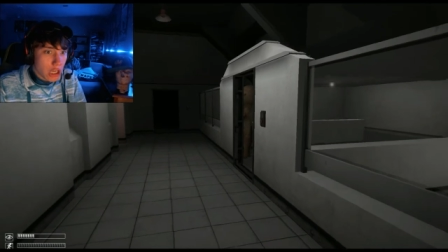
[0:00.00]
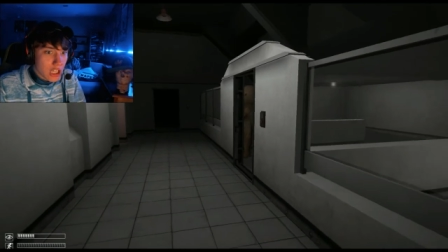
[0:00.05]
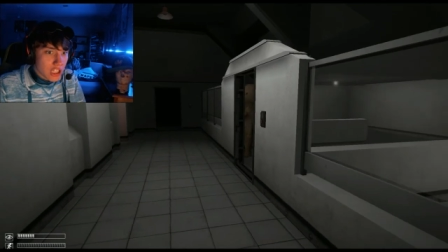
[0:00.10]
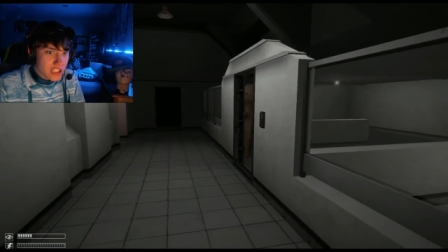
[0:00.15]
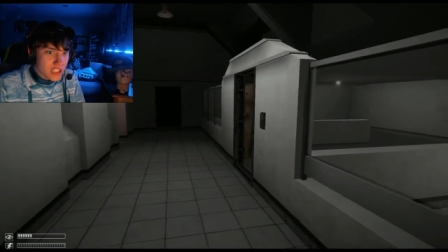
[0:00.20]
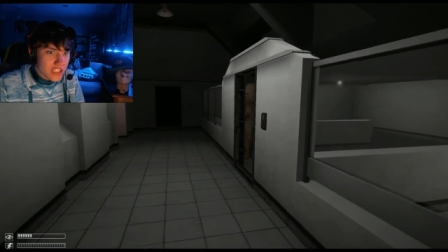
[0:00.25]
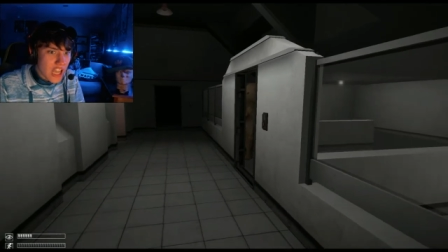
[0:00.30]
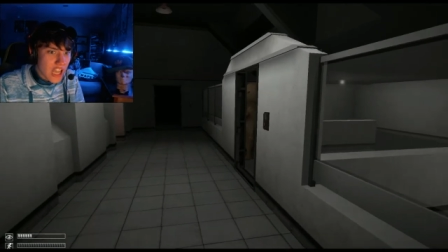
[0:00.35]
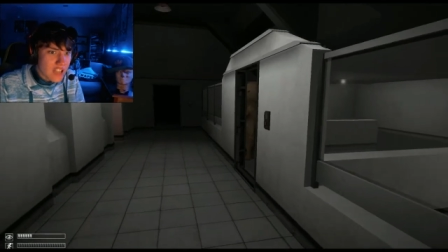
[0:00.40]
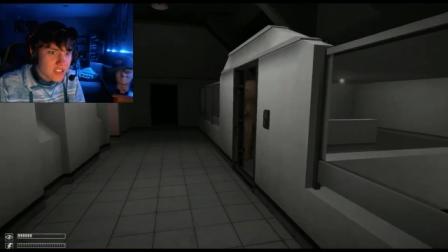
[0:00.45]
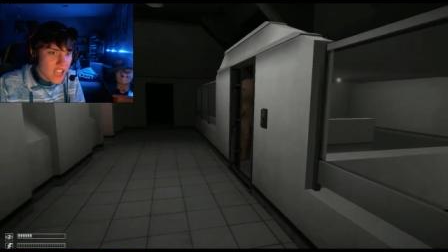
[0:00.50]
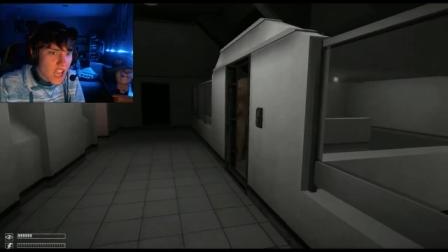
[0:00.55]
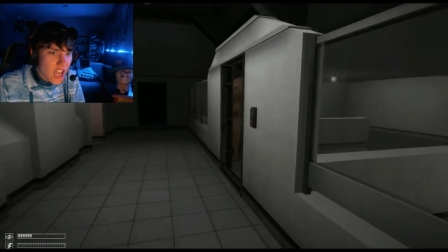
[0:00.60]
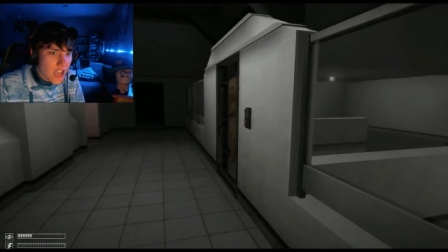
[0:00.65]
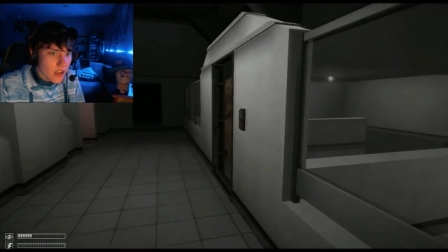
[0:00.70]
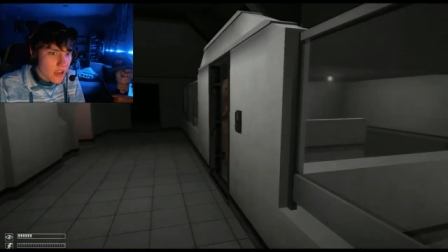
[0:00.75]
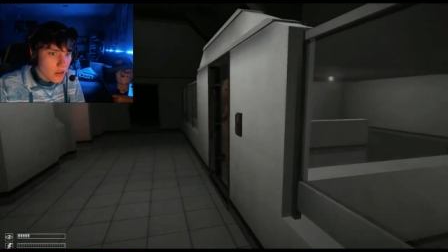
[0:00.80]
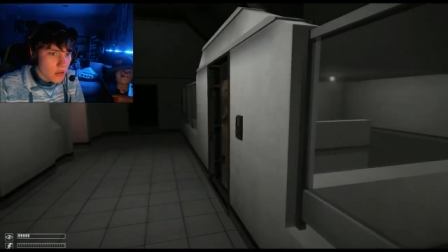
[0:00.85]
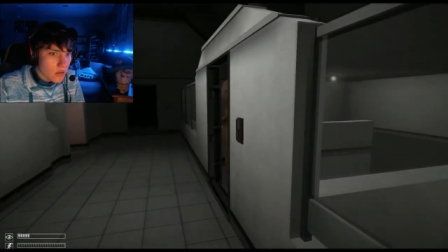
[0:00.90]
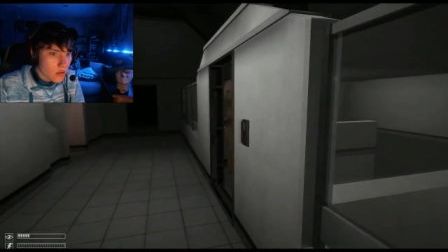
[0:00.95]
Chelsea!
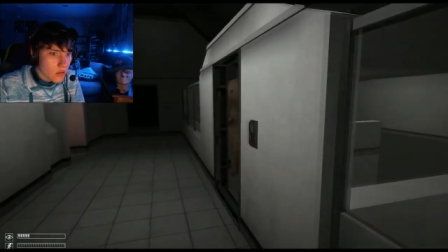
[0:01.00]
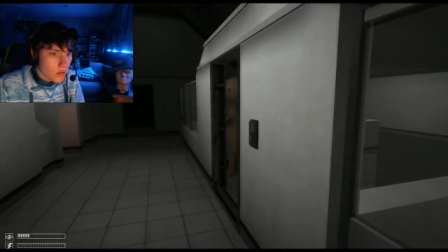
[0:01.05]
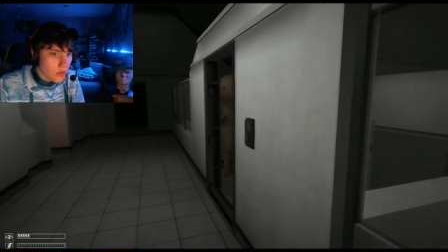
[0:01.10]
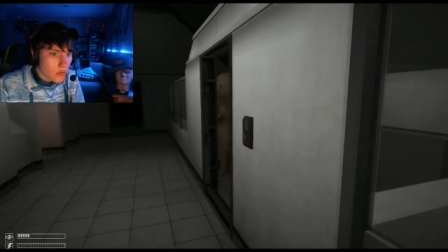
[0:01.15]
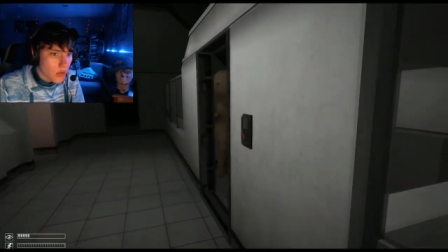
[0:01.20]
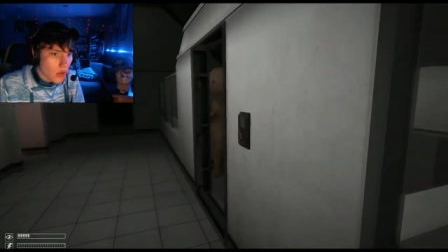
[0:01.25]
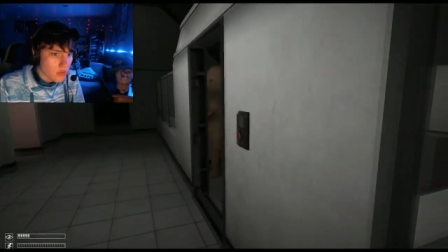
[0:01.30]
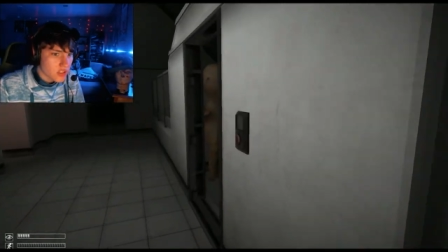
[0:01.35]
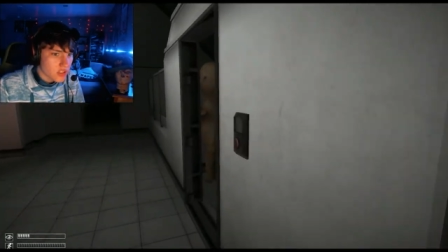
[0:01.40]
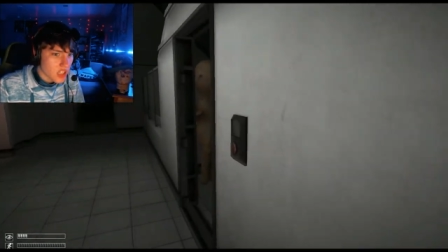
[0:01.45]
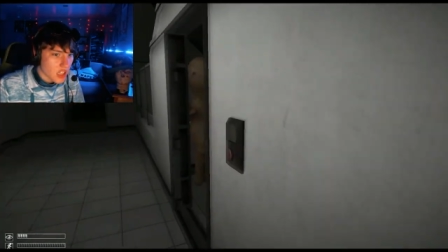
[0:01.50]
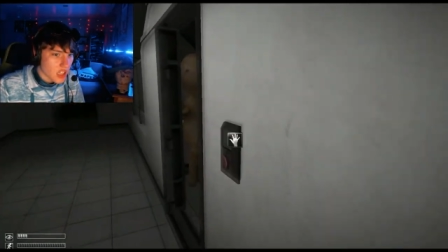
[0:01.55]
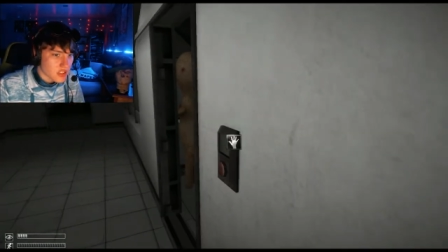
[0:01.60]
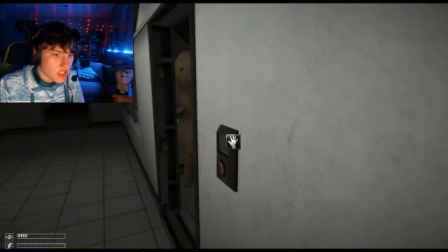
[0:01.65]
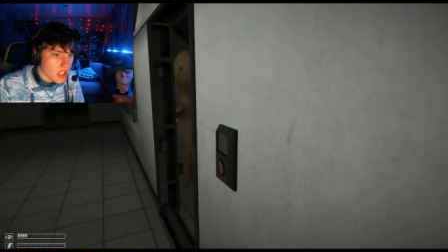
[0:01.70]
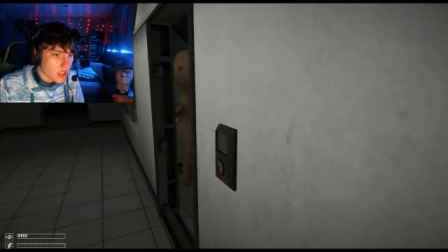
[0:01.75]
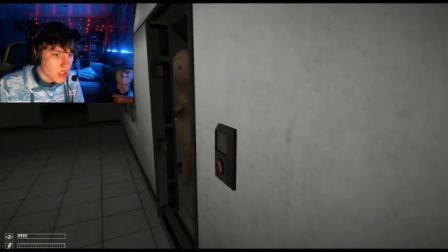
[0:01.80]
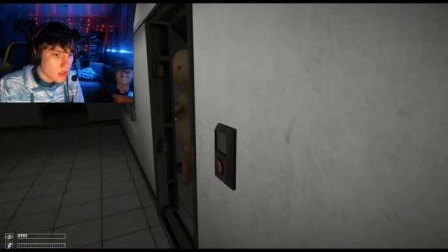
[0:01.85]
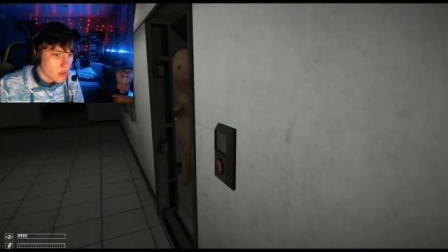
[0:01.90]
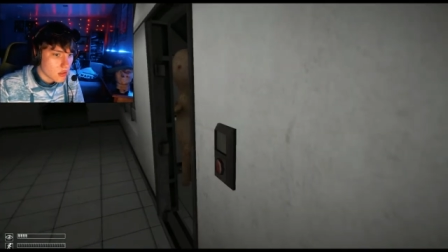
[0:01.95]
No,
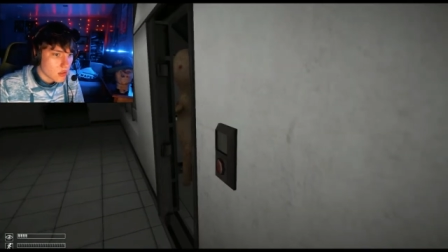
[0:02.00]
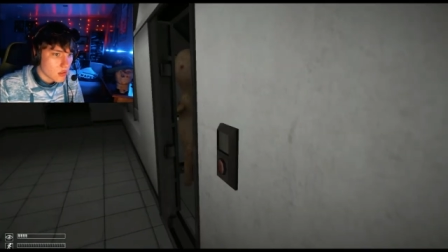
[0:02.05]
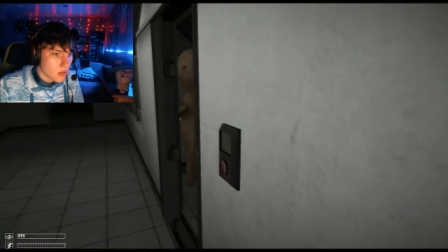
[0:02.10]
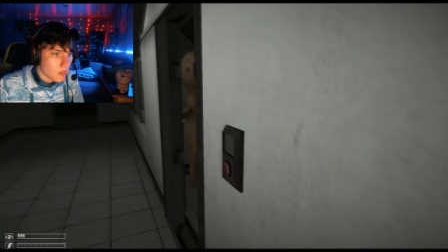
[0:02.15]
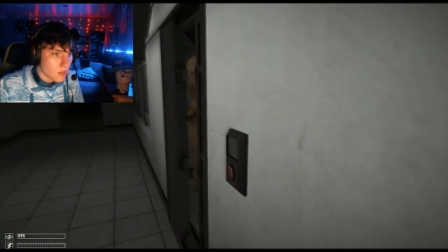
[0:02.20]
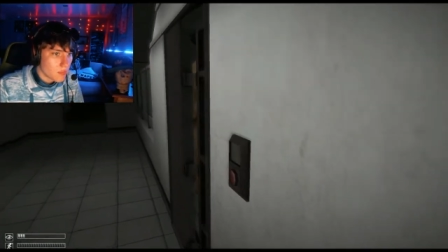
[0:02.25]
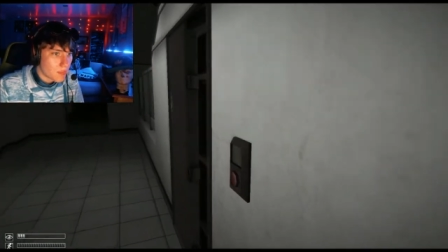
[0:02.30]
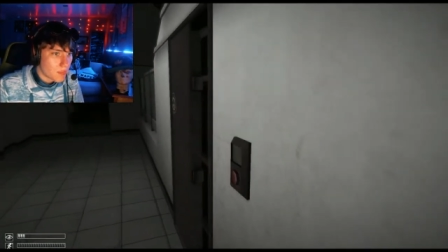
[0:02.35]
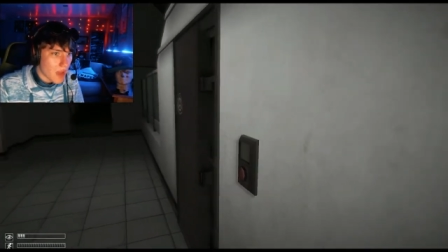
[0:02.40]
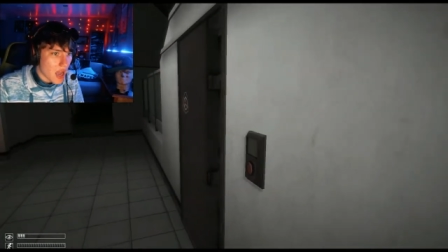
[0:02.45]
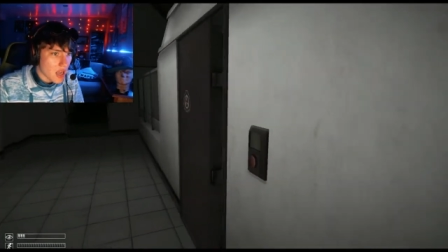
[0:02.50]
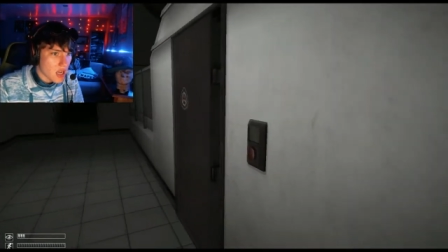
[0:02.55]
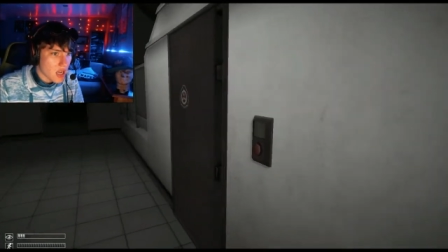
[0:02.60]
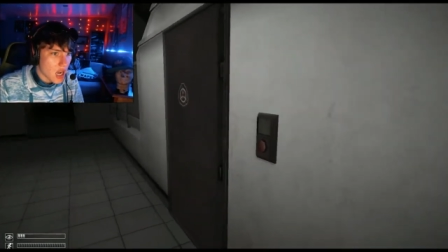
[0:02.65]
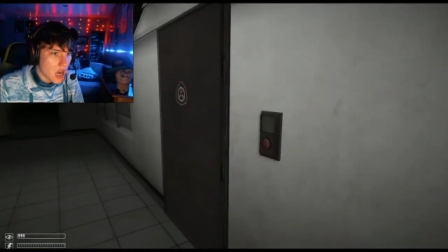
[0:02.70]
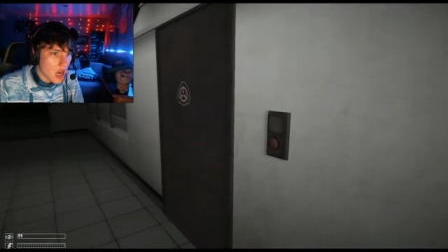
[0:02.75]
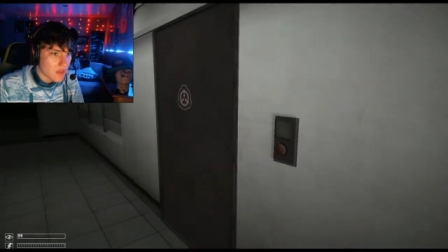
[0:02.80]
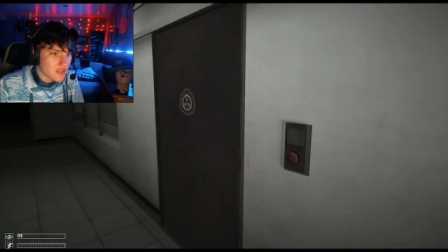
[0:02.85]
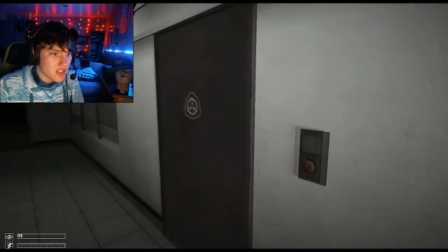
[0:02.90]
Chelsea. Back off,